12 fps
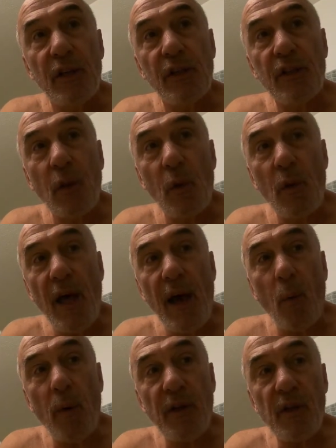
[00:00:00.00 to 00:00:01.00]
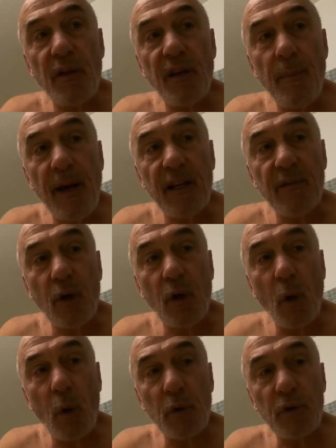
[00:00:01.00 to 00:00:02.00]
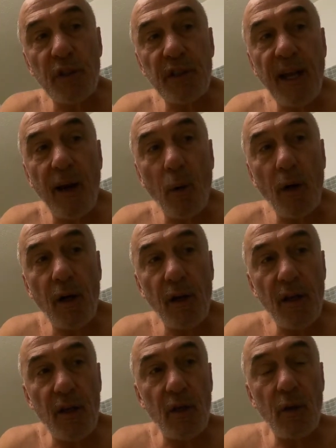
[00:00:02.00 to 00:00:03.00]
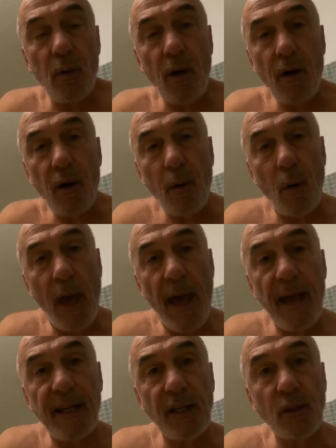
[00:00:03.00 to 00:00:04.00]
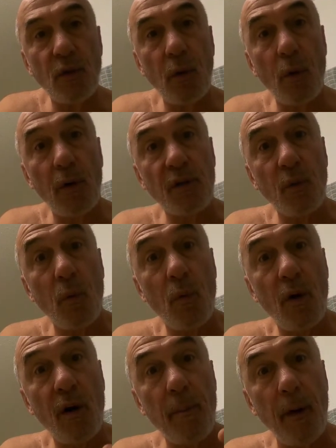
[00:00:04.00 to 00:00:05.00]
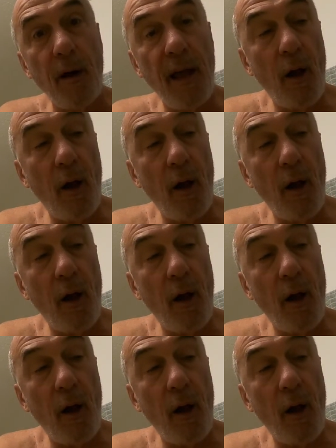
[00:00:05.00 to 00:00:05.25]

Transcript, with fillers: so that when you come out of a cold shower, you are heading towards warmer.